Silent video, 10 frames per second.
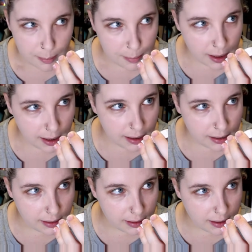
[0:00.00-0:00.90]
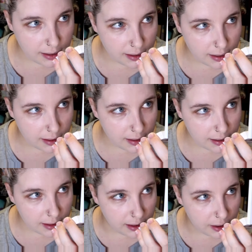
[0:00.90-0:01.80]
But
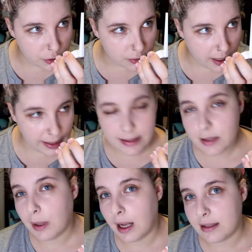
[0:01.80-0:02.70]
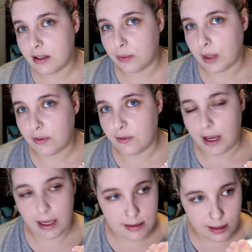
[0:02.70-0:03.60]
the driest parts of my
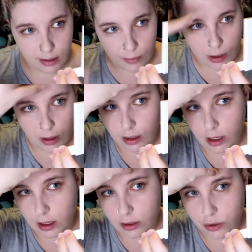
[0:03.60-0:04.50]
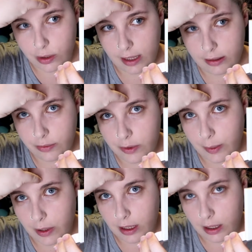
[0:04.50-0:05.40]
face, like I've got a dry little
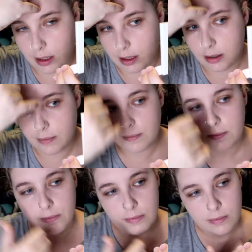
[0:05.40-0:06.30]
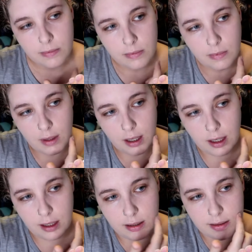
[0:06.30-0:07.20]
spot here
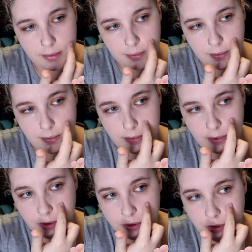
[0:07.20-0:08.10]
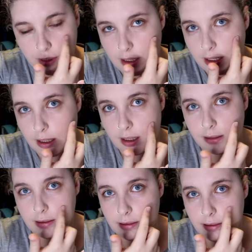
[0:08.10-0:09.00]
and some usually here,
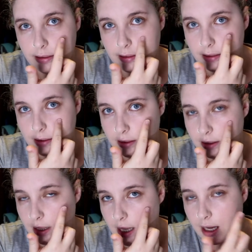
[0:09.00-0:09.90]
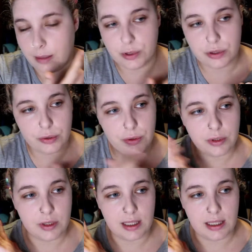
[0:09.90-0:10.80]
and I'm
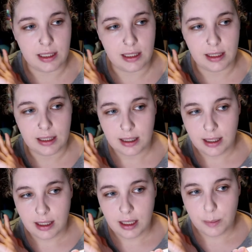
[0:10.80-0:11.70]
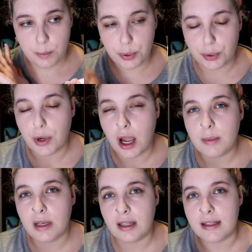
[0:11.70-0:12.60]
sure the
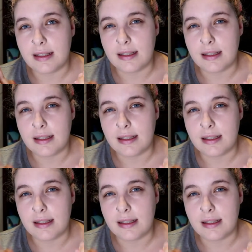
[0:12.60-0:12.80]
primer that's